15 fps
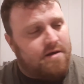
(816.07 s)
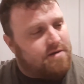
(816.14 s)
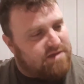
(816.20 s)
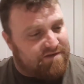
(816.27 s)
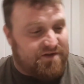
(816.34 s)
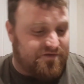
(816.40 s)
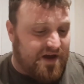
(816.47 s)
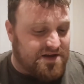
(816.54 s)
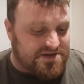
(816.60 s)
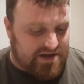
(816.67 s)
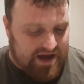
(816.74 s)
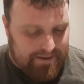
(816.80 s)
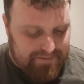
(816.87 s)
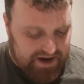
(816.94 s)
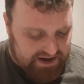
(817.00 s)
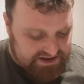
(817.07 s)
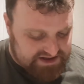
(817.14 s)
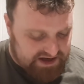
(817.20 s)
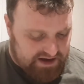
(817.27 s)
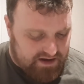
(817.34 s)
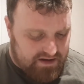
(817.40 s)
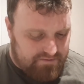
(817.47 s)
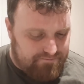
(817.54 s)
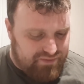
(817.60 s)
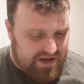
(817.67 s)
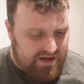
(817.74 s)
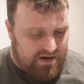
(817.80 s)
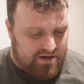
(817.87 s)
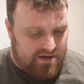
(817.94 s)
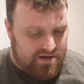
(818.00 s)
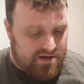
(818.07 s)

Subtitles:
They've given us a campaign setting. Brilliant.